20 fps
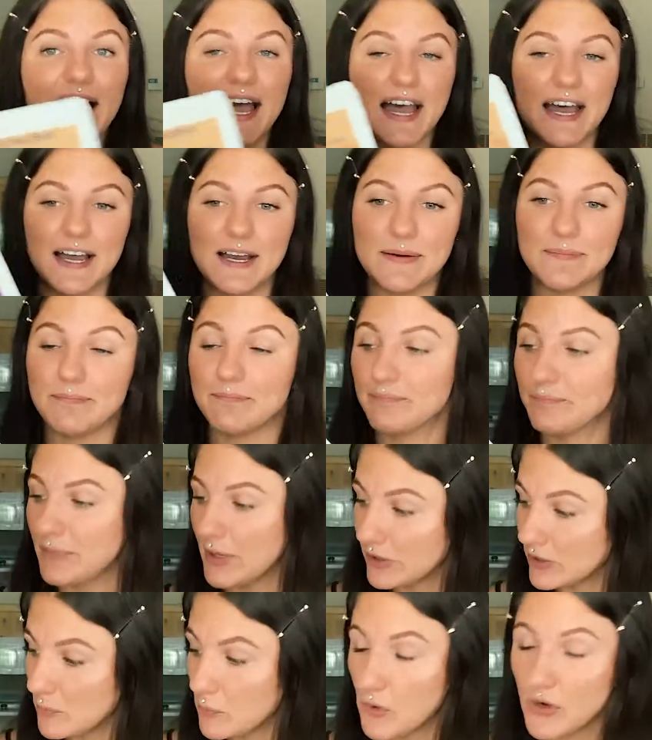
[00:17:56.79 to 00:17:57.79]

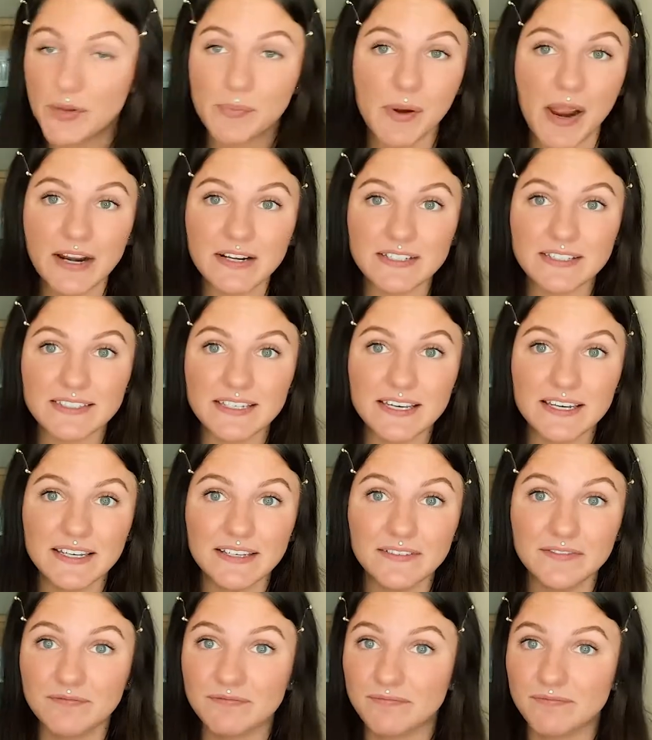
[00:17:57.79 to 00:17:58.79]
But the more you practice
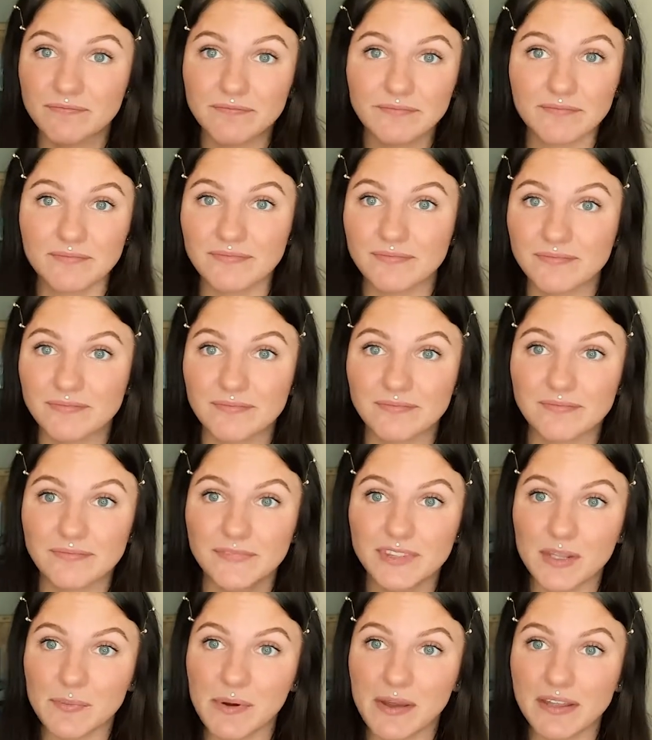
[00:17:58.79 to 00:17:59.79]
it,
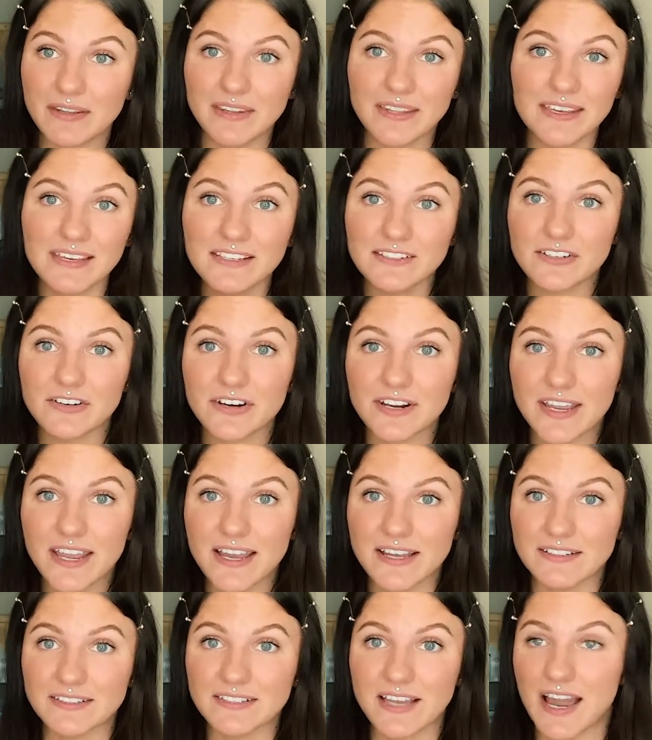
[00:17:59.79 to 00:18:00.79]
the easier it gets.